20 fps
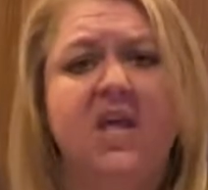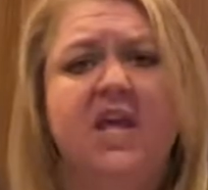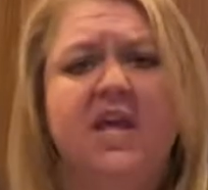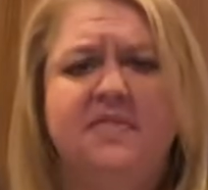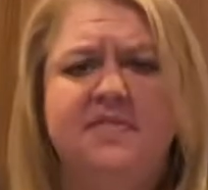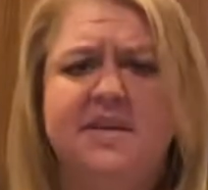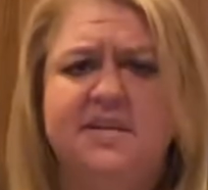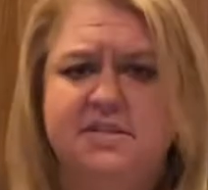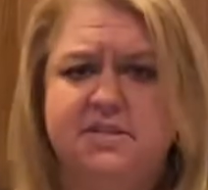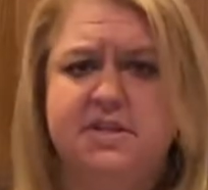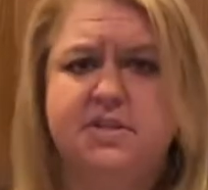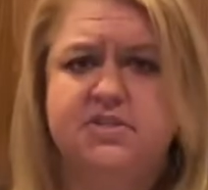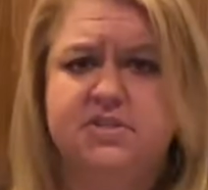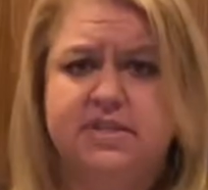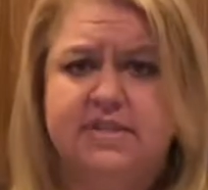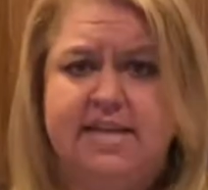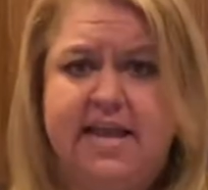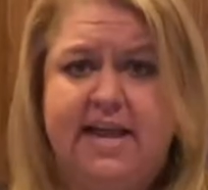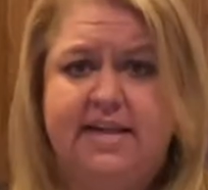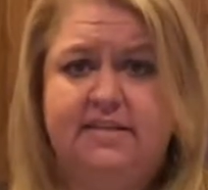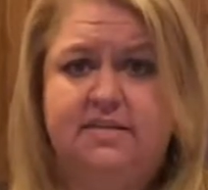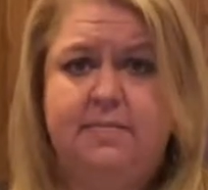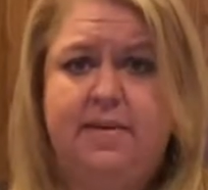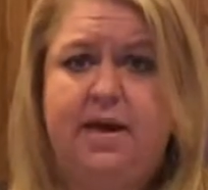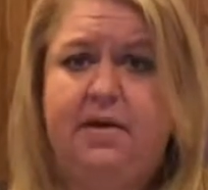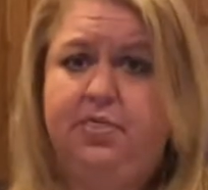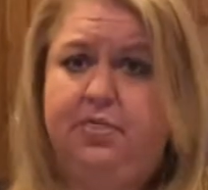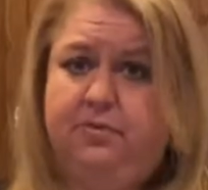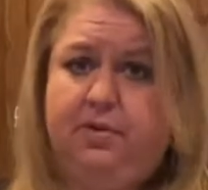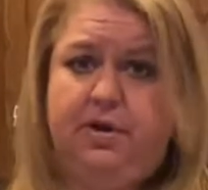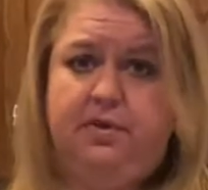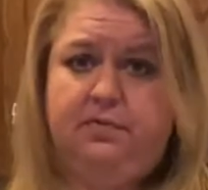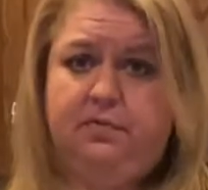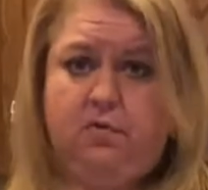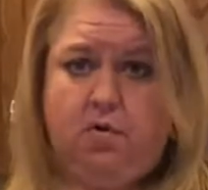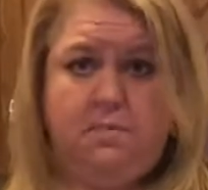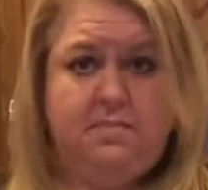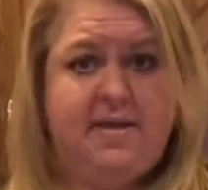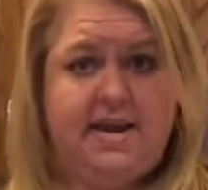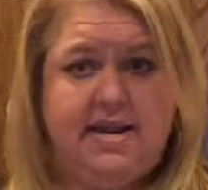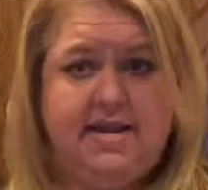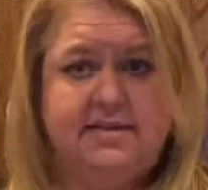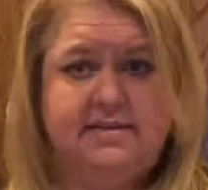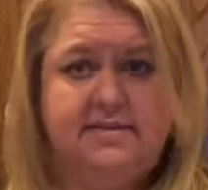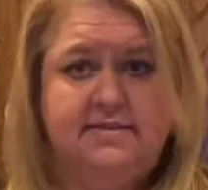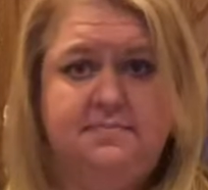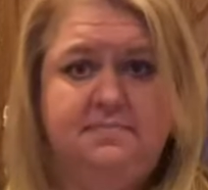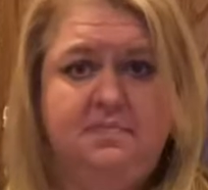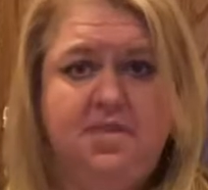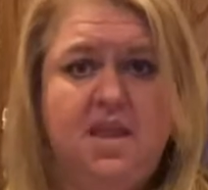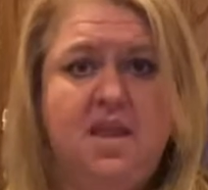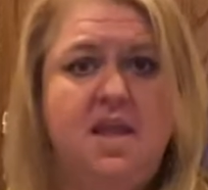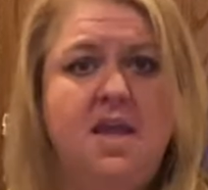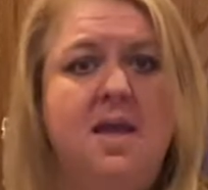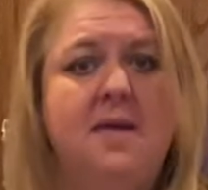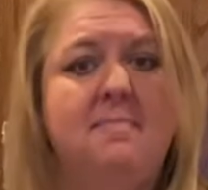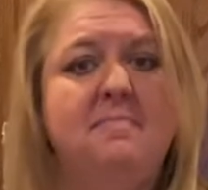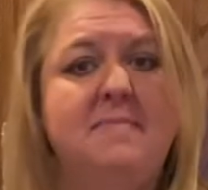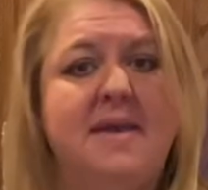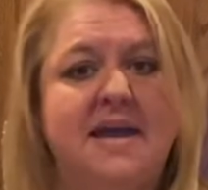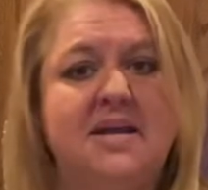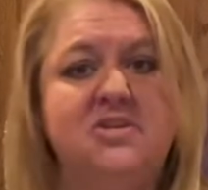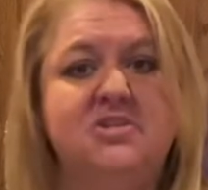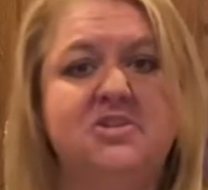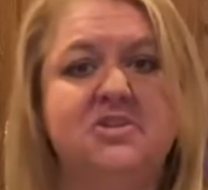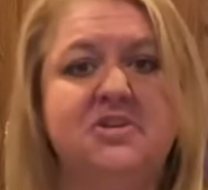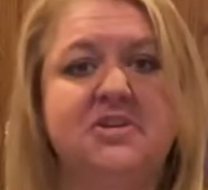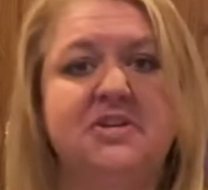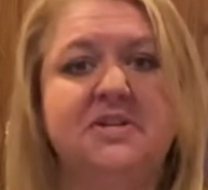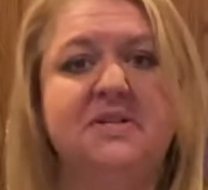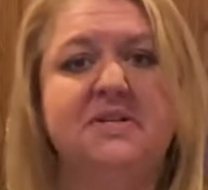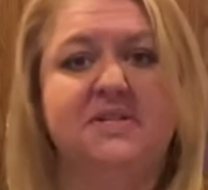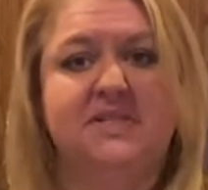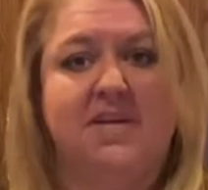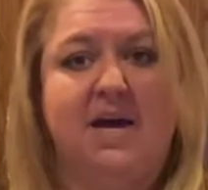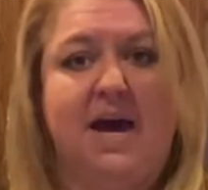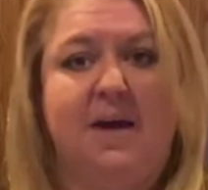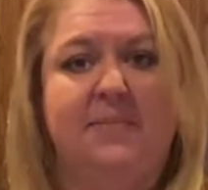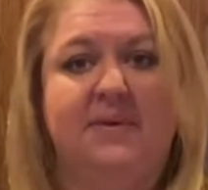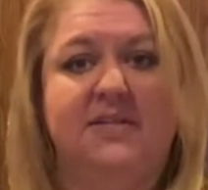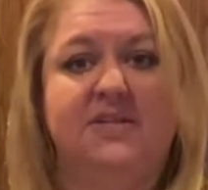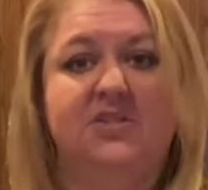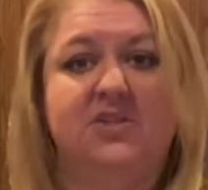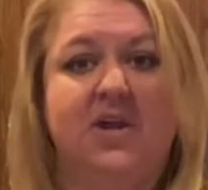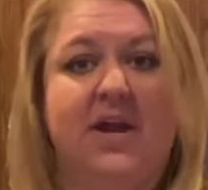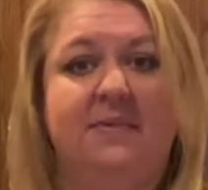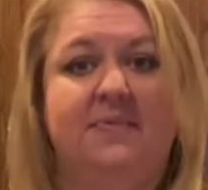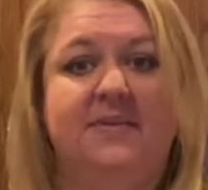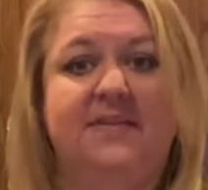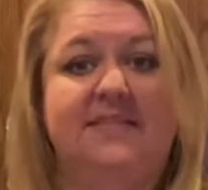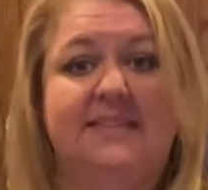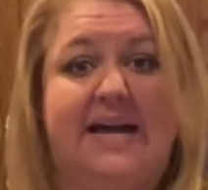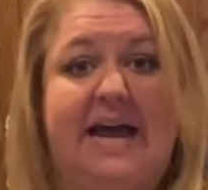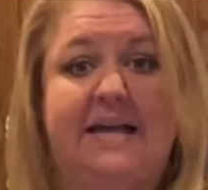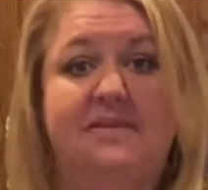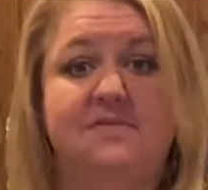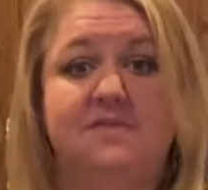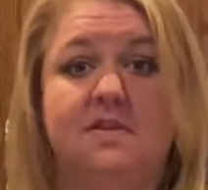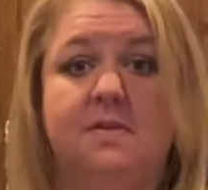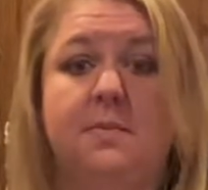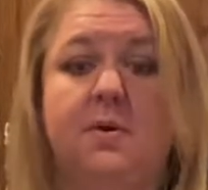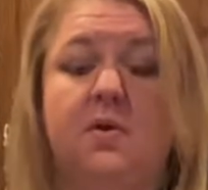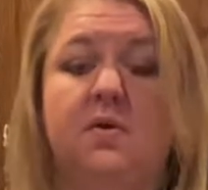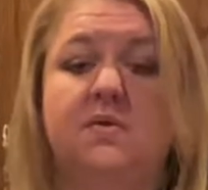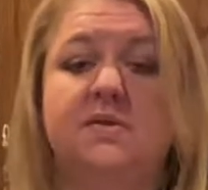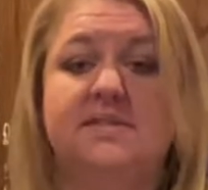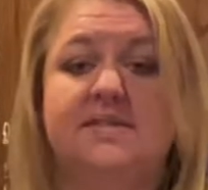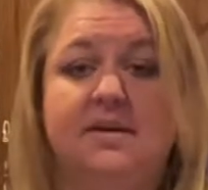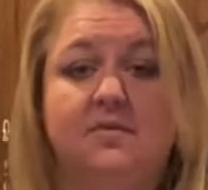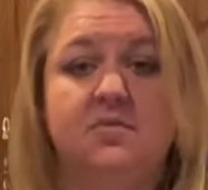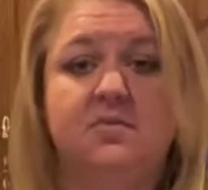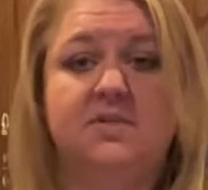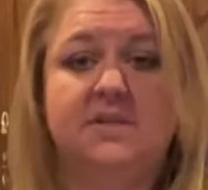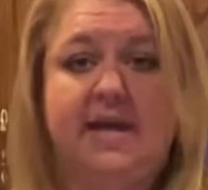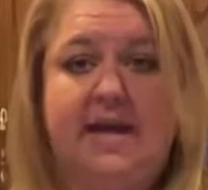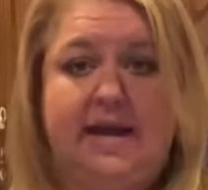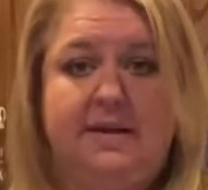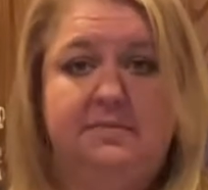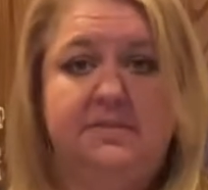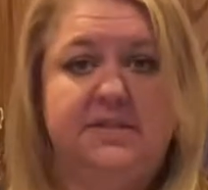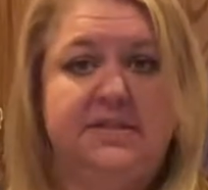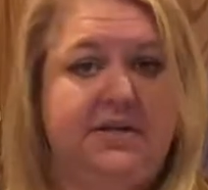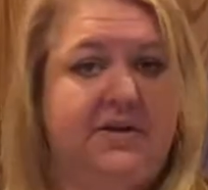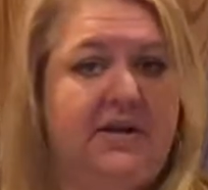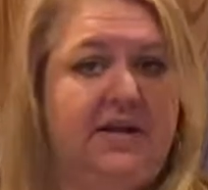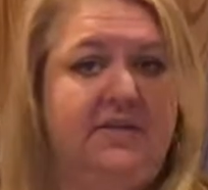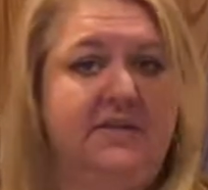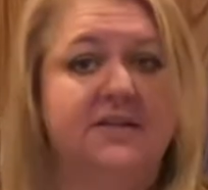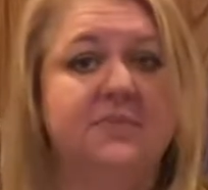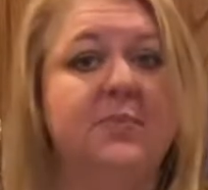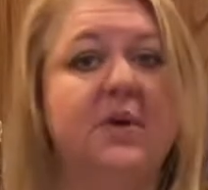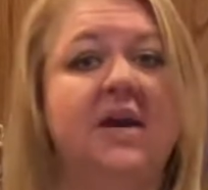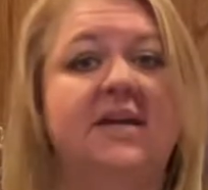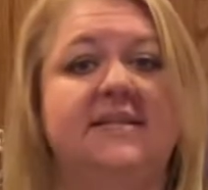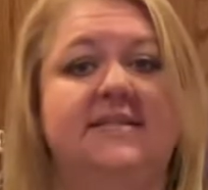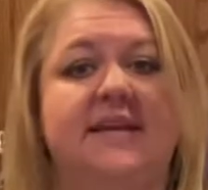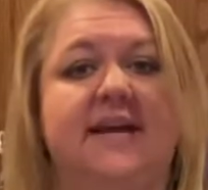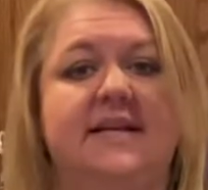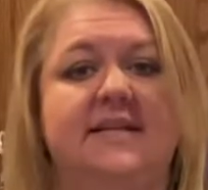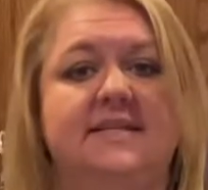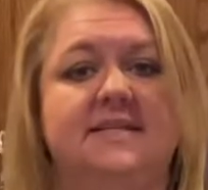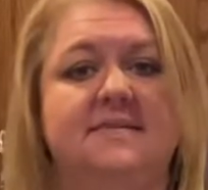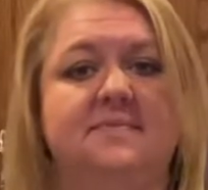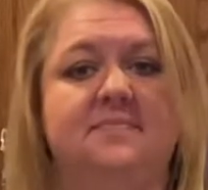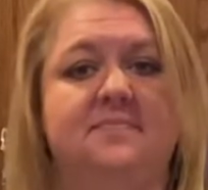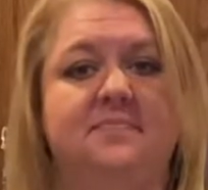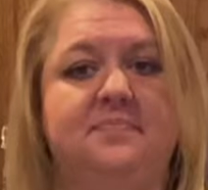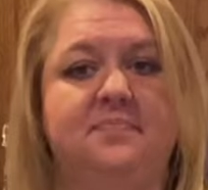This usually takes about 3 to 4 minutes. Make sure you stop and scrape the sides of the bowl several times during this process.